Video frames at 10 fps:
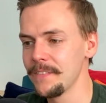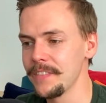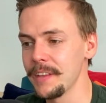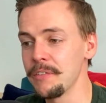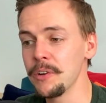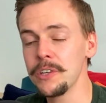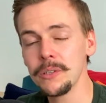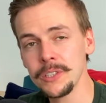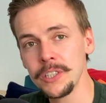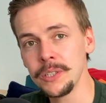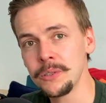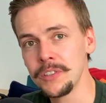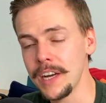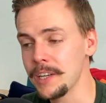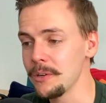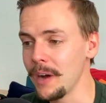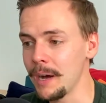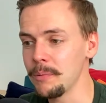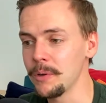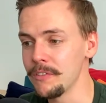If you're using the Nutri-iQ
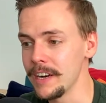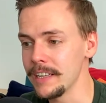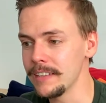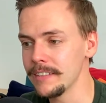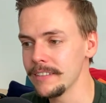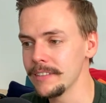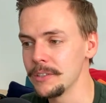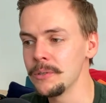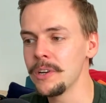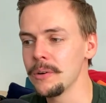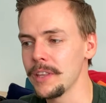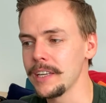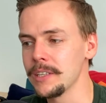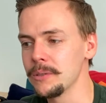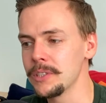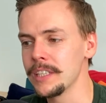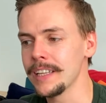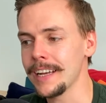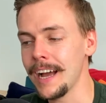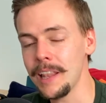app already, you know that using the
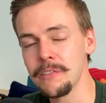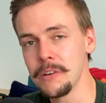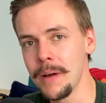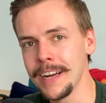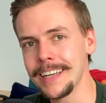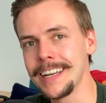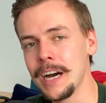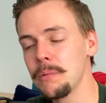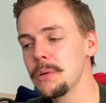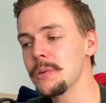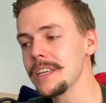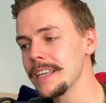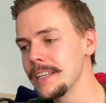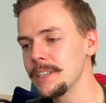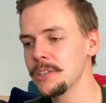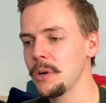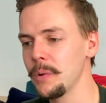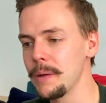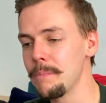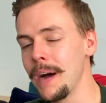calorie bank can help you ease your
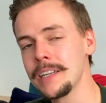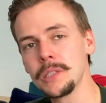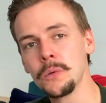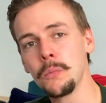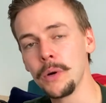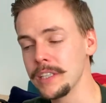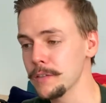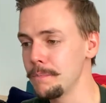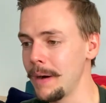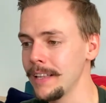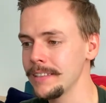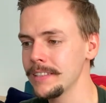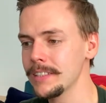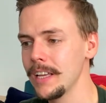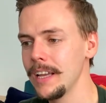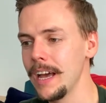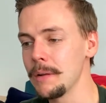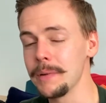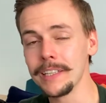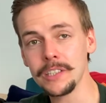way back to a point of balance and
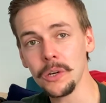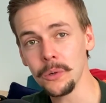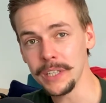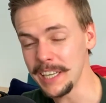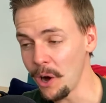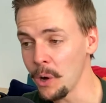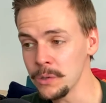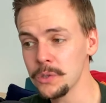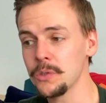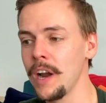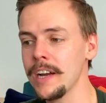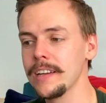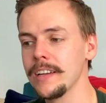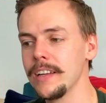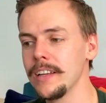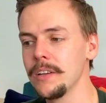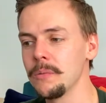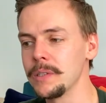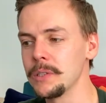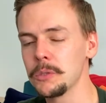being totally on track
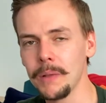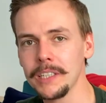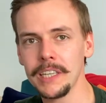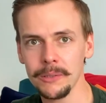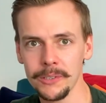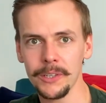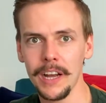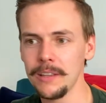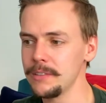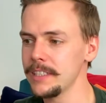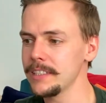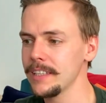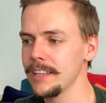when you splash out on calories.